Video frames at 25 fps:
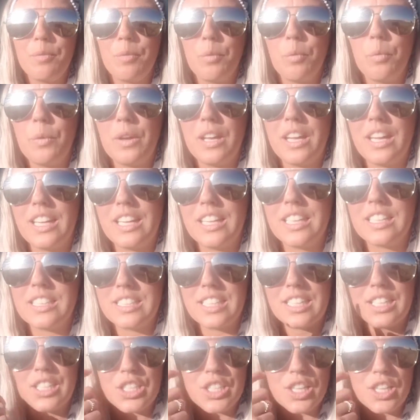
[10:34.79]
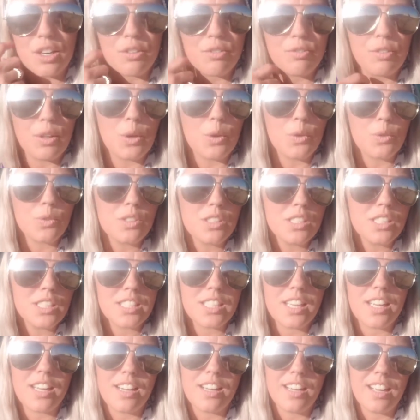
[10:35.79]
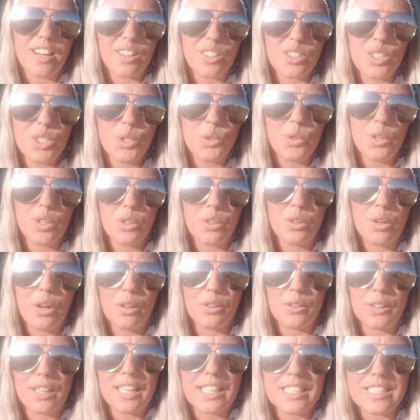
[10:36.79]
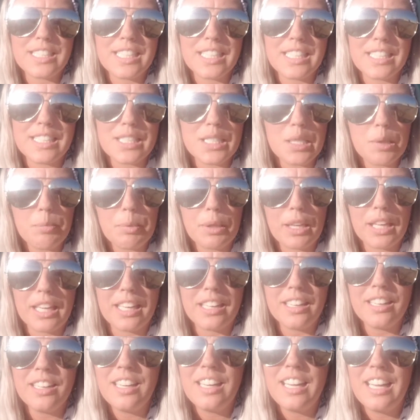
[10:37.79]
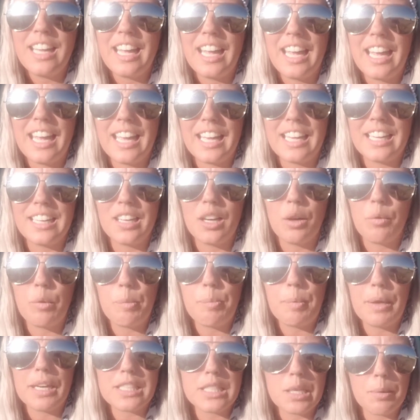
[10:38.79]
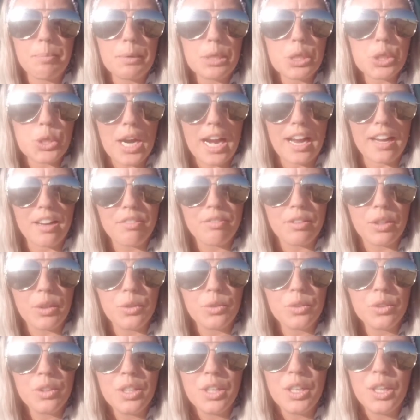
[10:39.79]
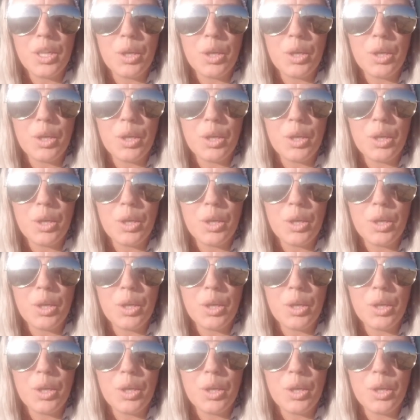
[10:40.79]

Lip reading: we ditched our phones, our $200 AT&T plan, and we picked up a track phone.